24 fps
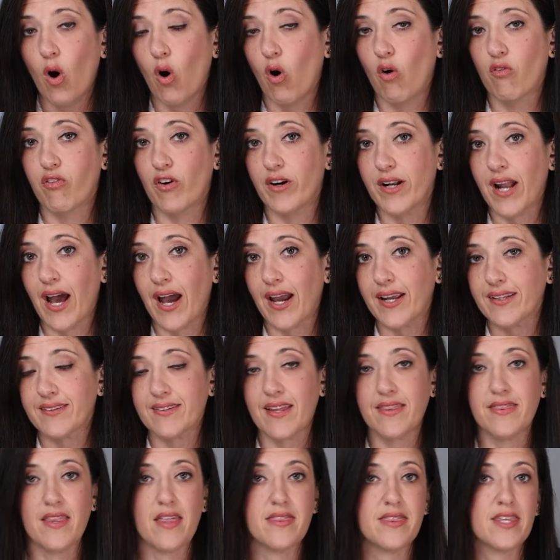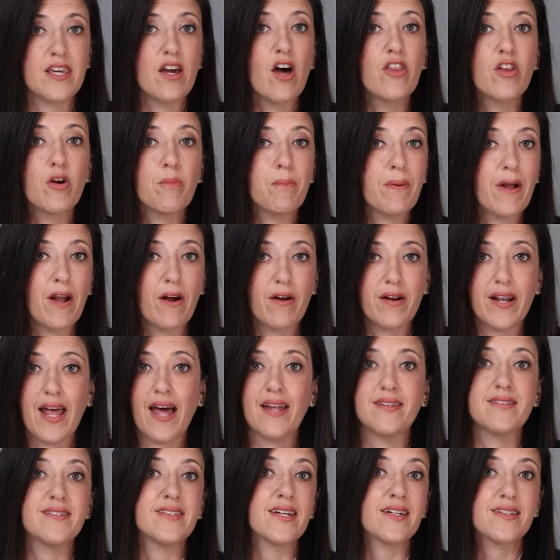overnights and then the other parent
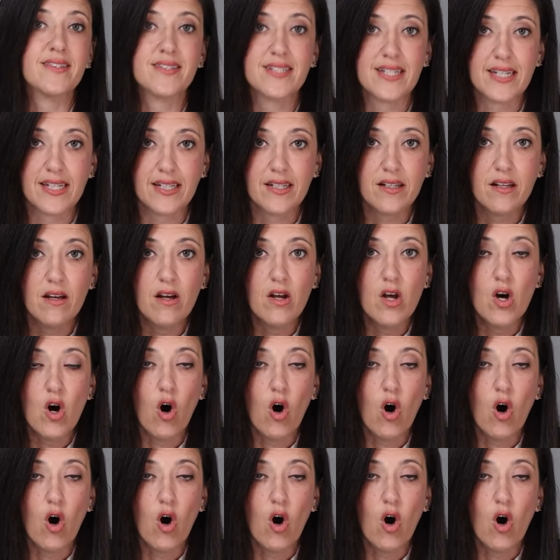has 16